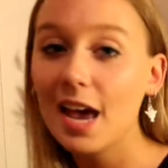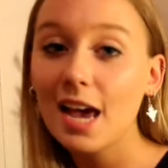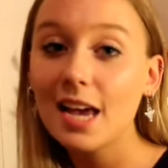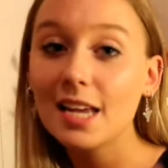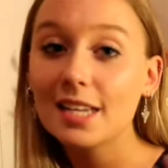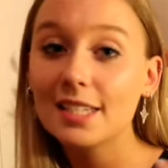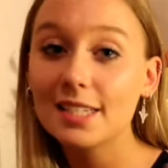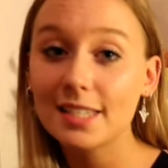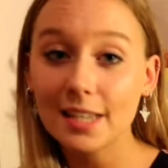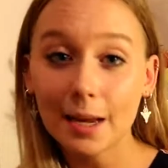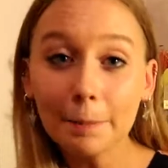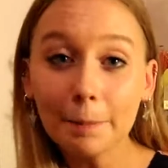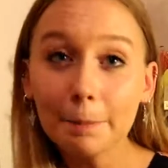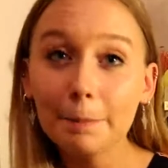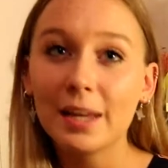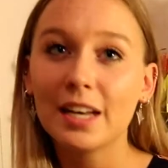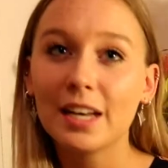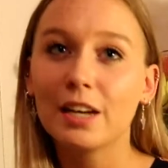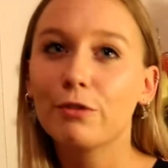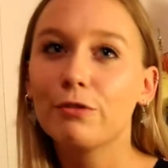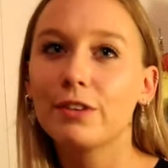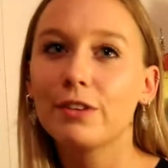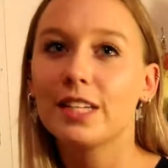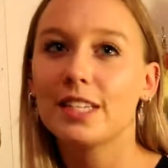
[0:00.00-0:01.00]
Some
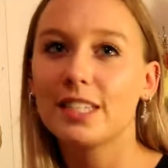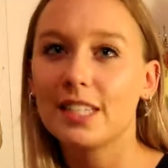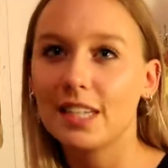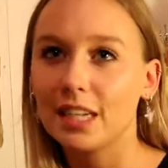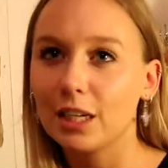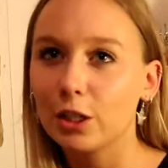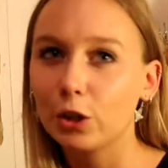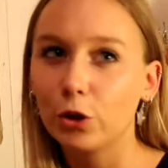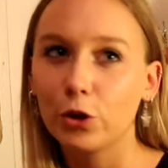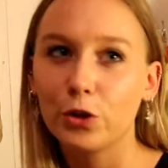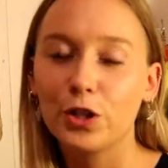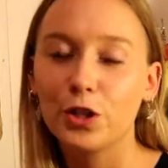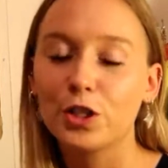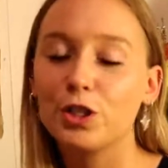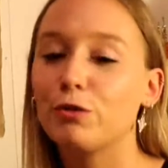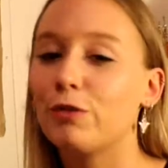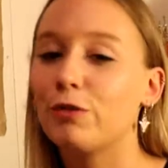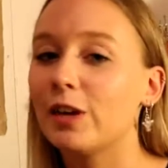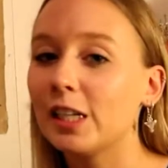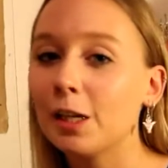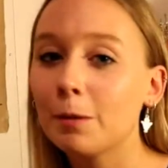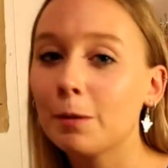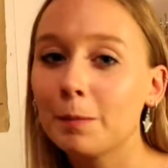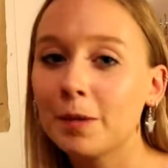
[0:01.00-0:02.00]
benefits include the
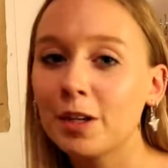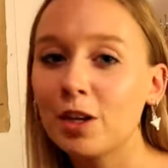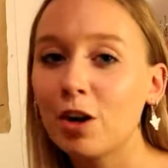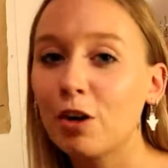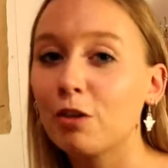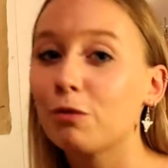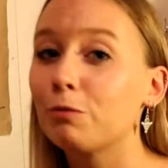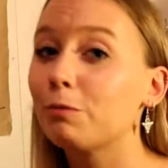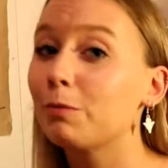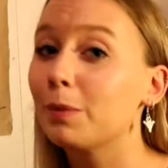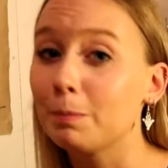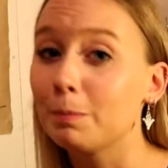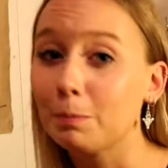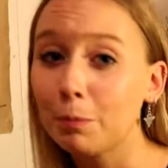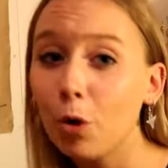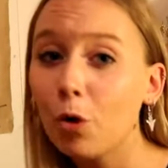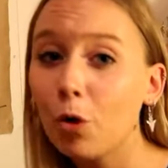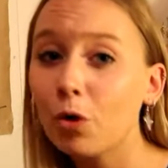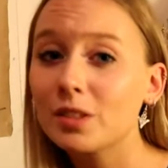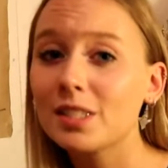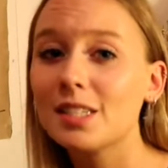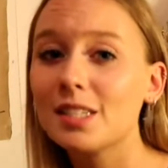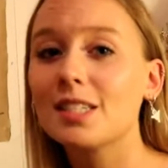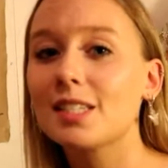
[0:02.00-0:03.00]
development of
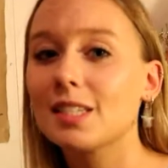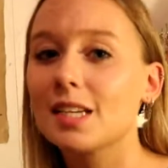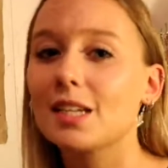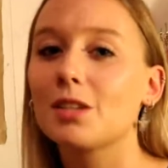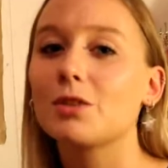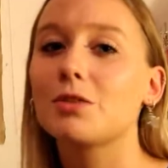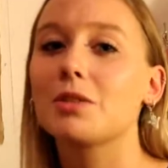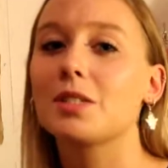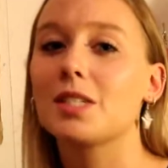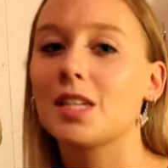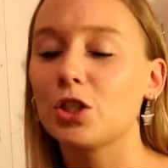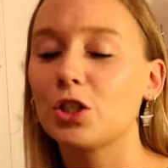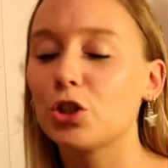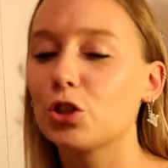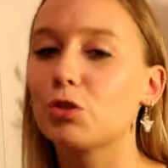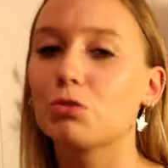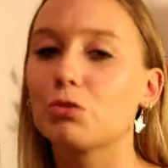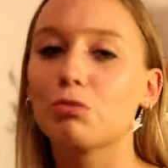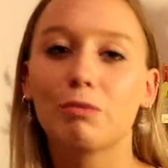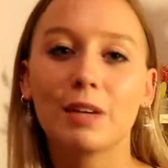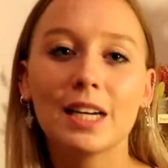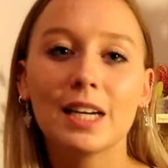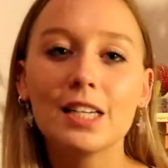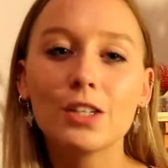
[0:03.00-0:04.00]
important skills such as
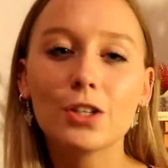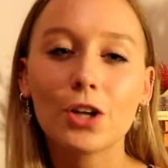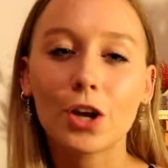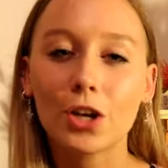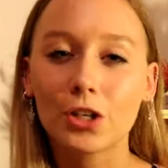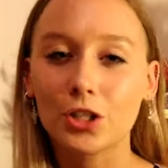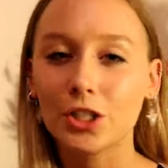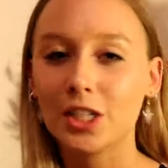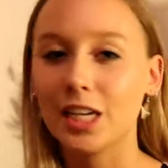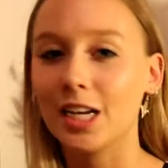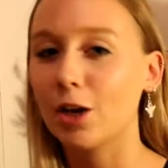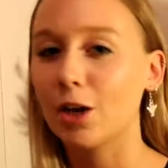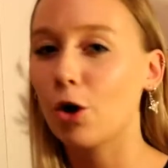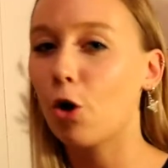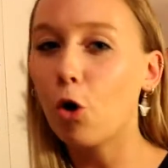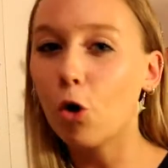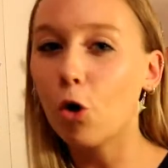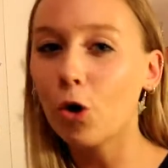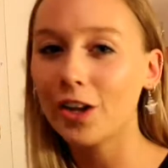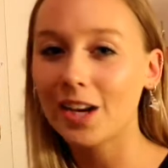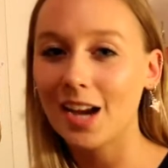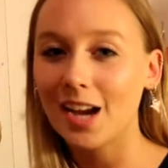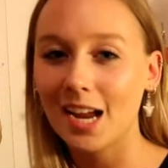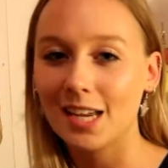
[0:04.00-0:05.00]
researching,
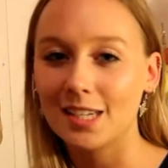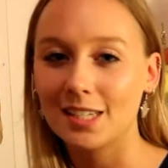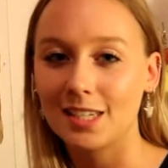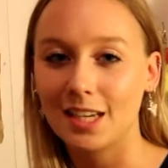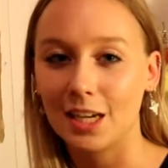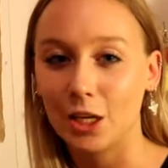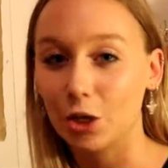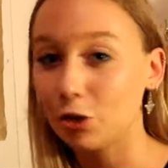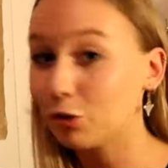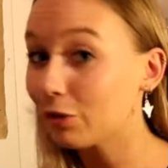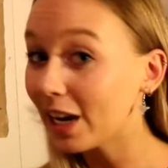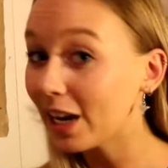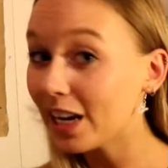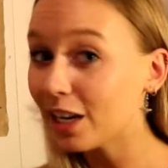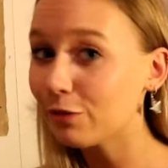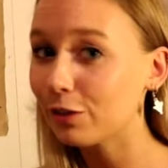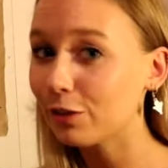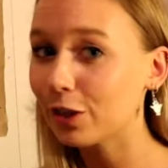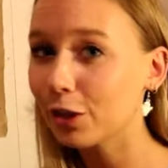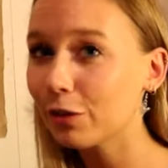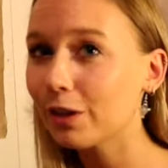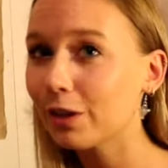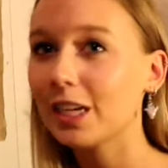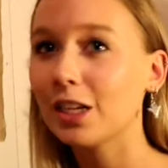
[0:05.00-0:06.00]
organising, creative
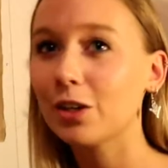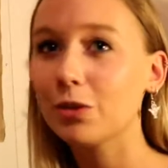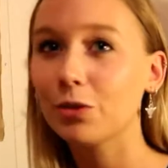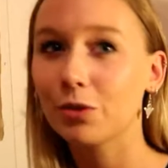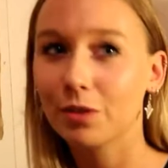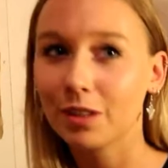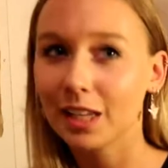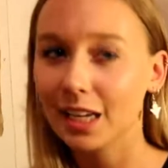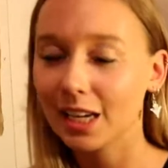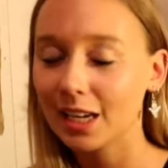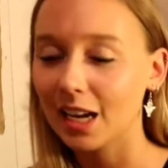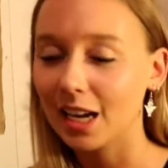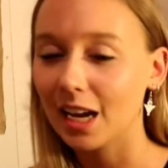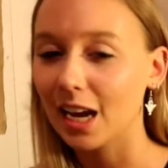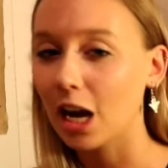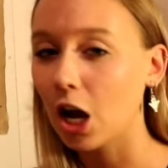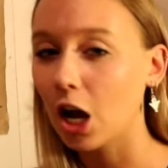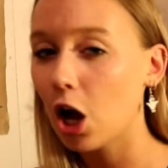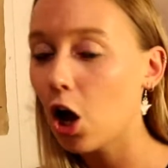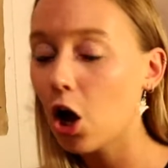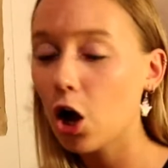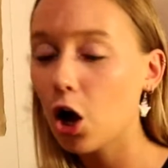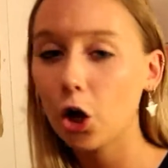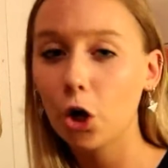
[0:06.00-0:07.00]
and critical thinking,
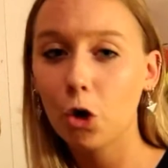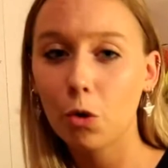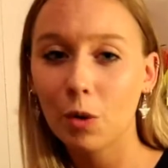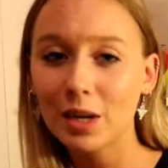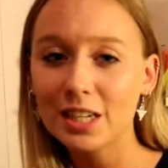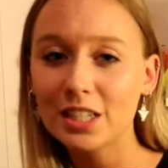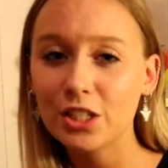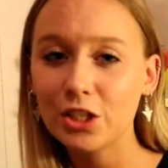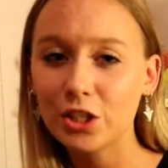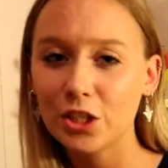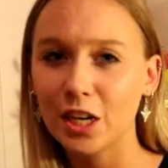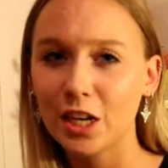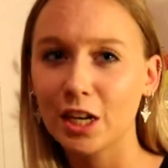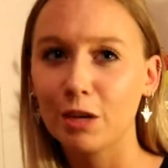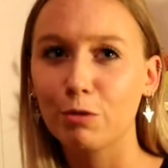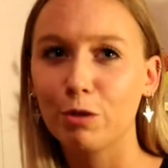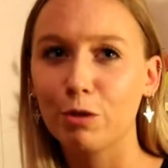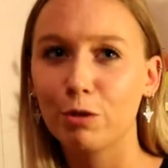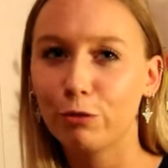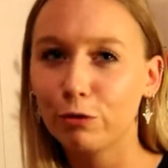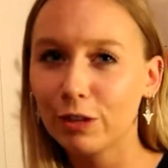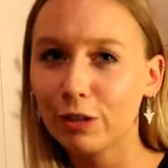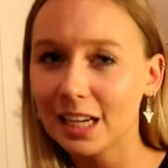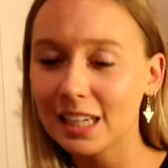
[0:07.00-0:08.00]
questioning,
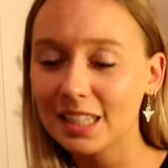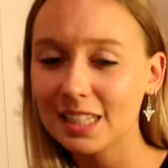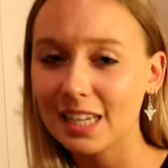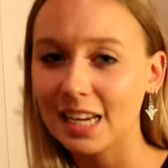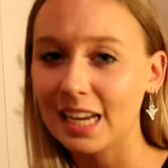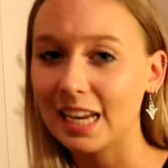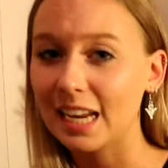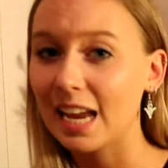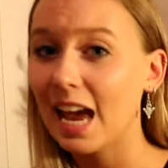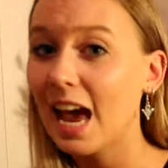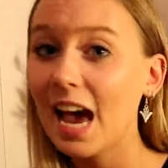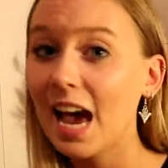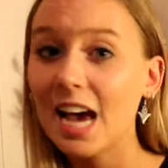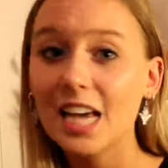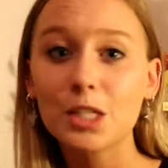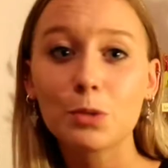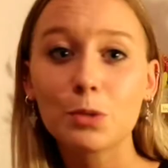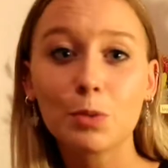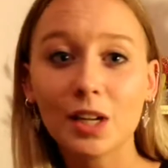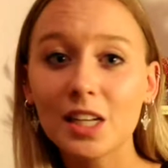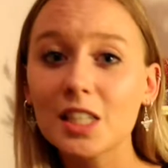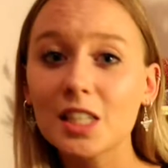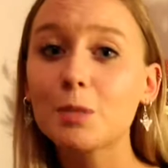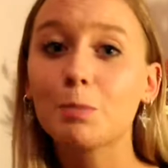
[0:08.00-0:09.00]
reflecting, as
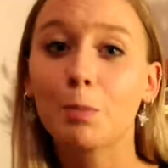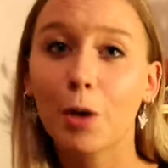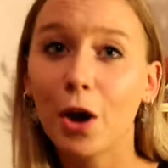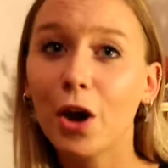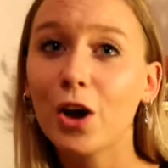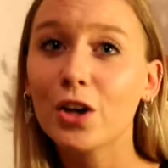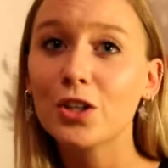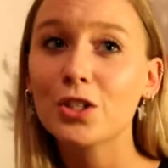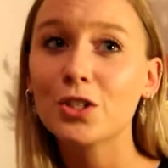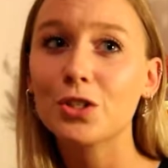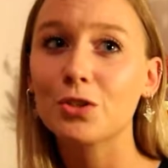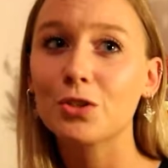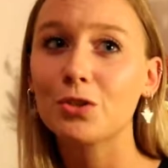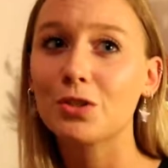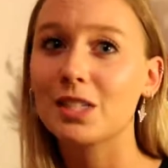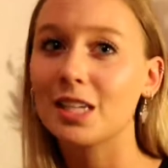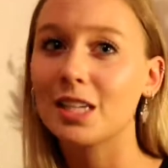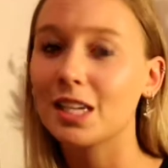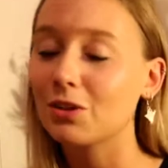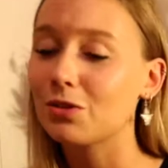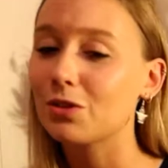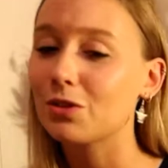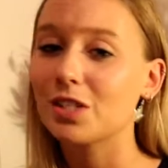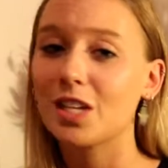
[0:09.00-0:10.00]
well as personal
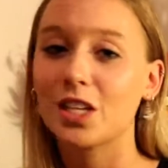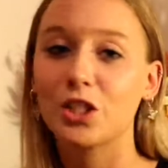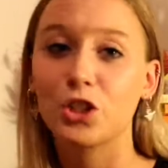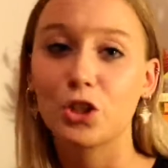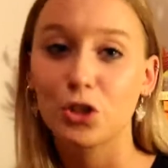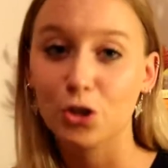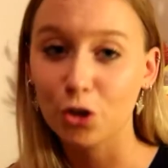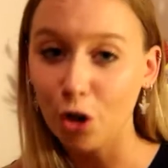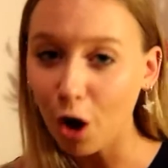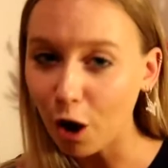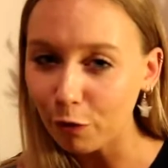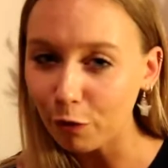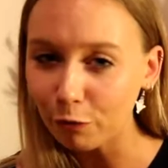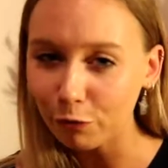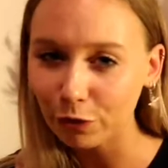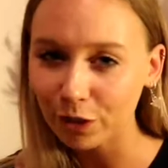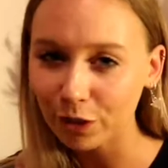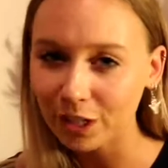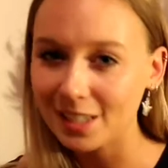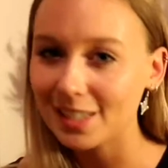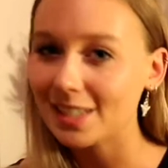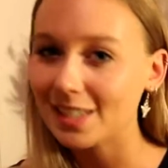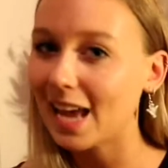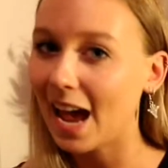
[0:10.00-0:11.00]
skills such as
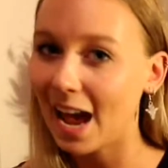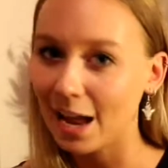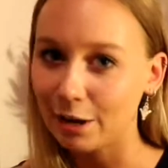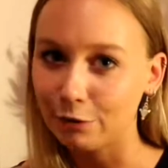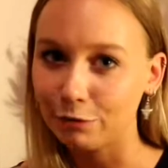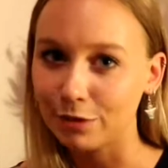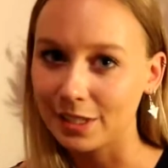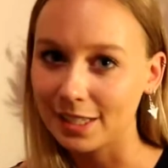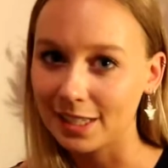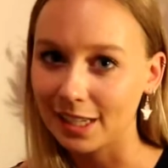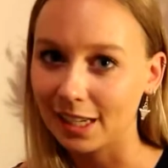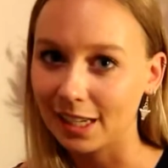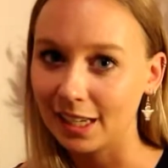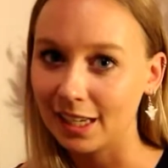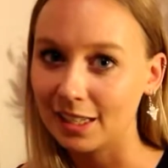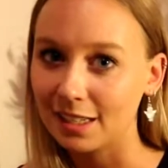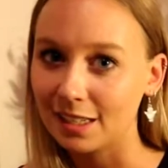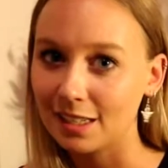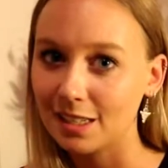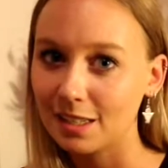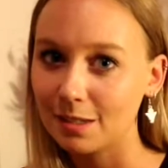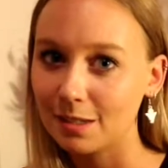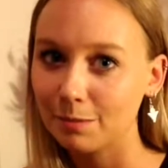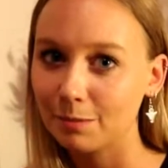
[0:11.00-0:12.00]
confidence and
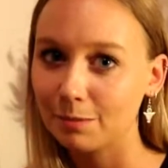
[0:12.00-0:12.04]
resilience.